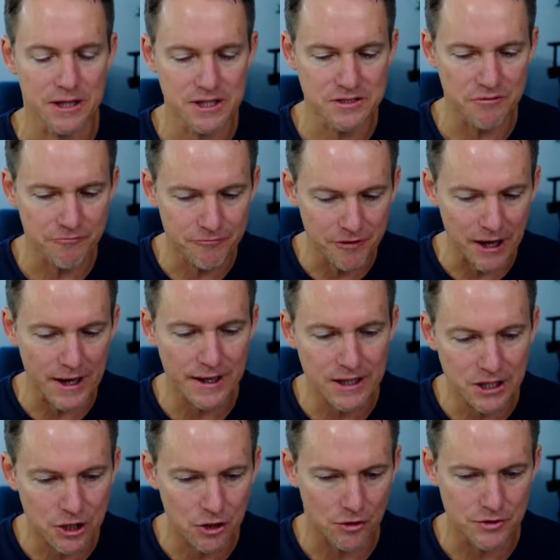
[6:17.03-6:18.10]
It's a
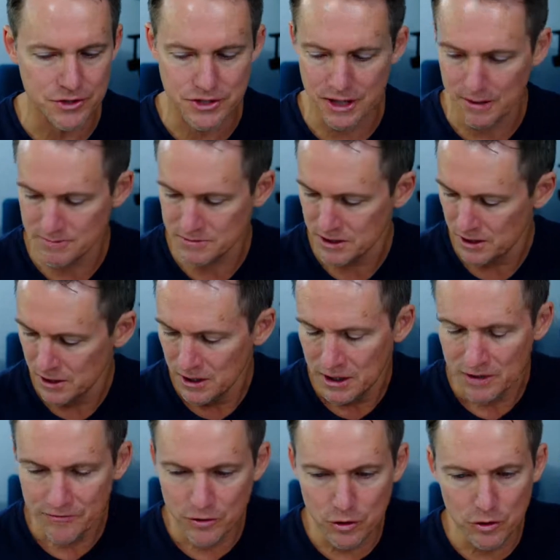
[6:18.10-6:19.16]
vain concept.
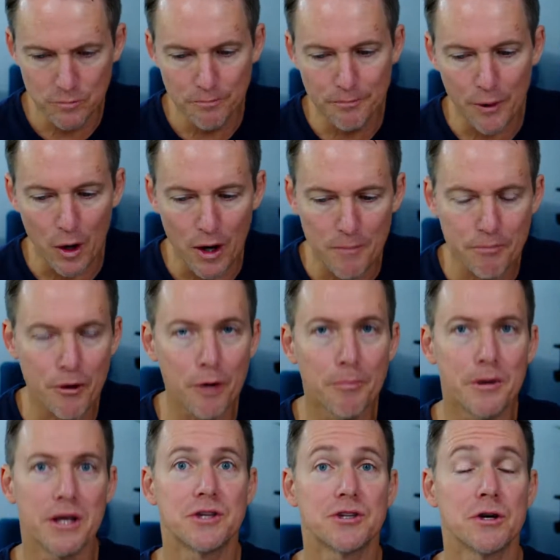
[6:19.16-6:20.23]
If you buy
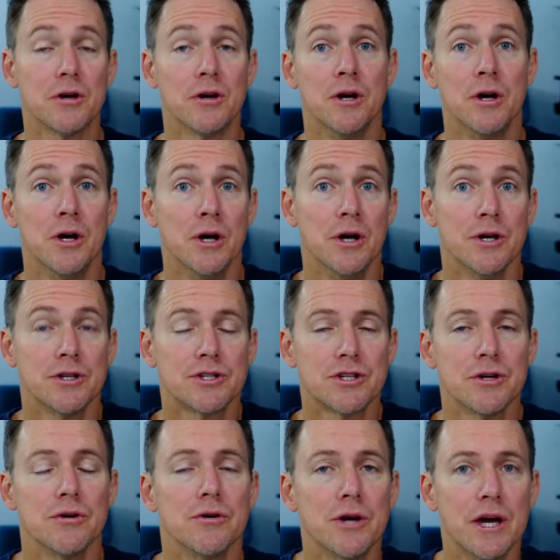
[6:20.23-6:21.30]
property
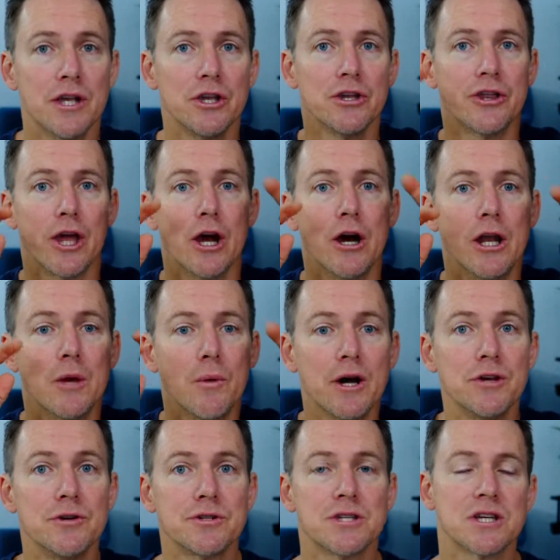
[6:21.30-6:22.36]
and the only way
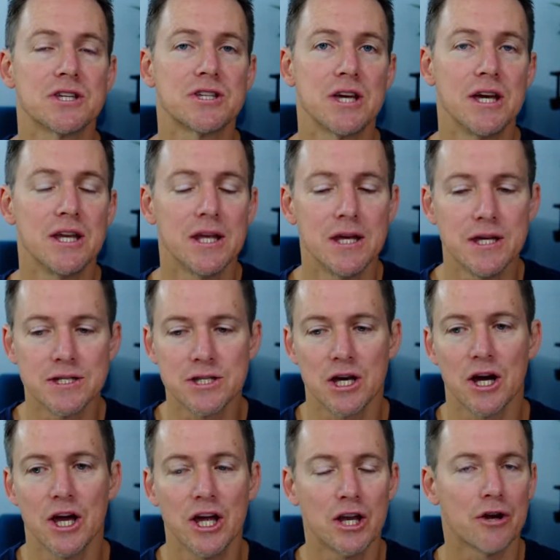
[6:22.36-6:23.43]
you succeed is
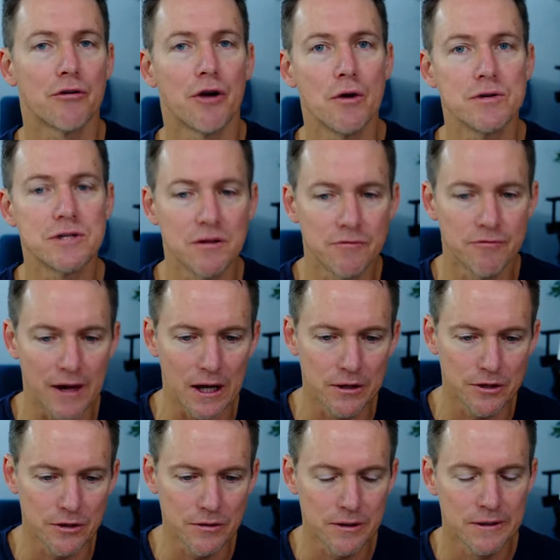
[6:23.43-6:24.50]
it grows in
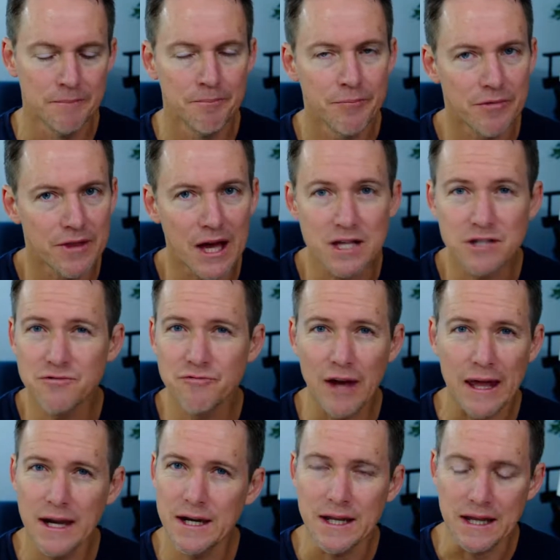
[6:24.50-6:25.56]
value, that's
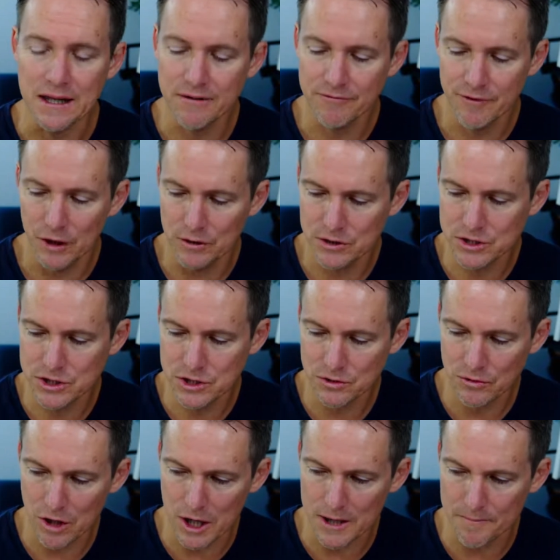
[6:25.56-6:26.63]
vanity, folks, right?